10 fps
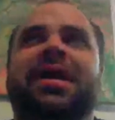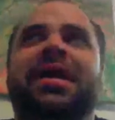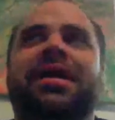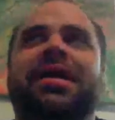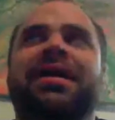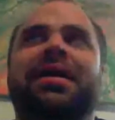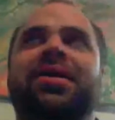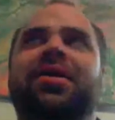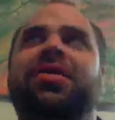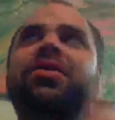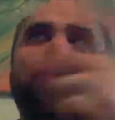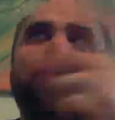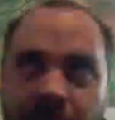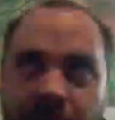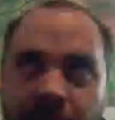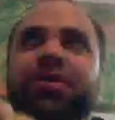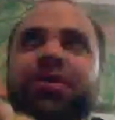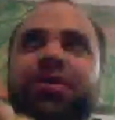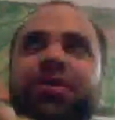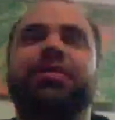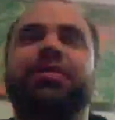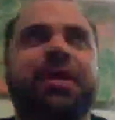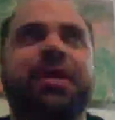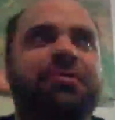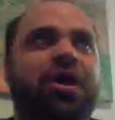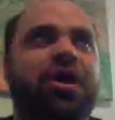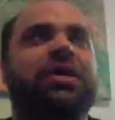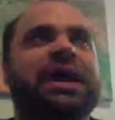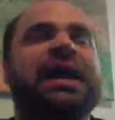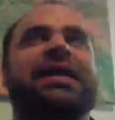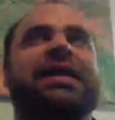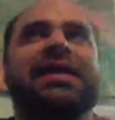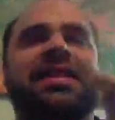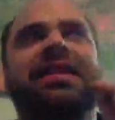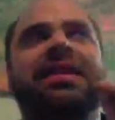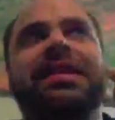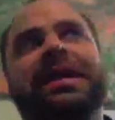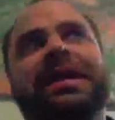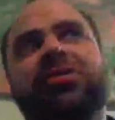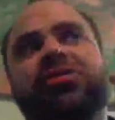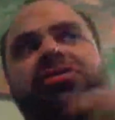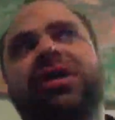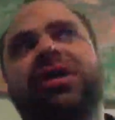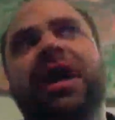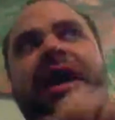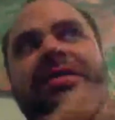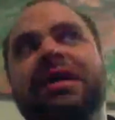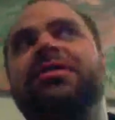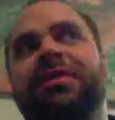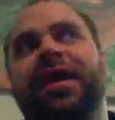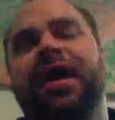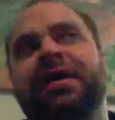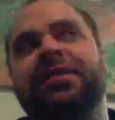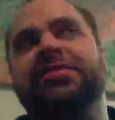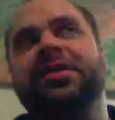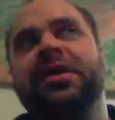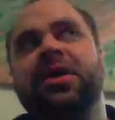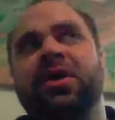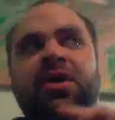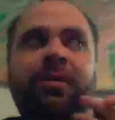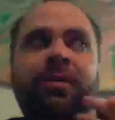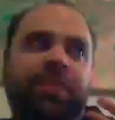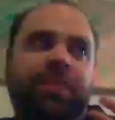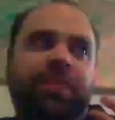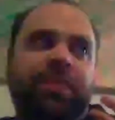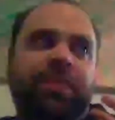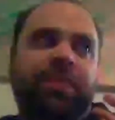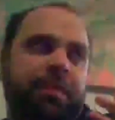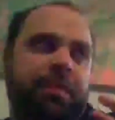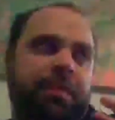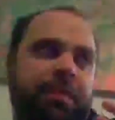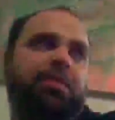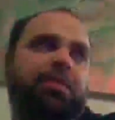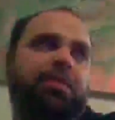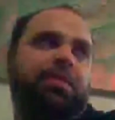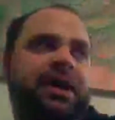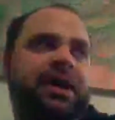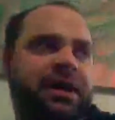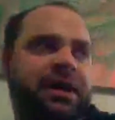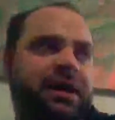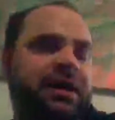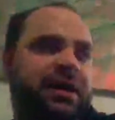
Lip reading: the problem with her argument about Foucault is that I think that she identifies the public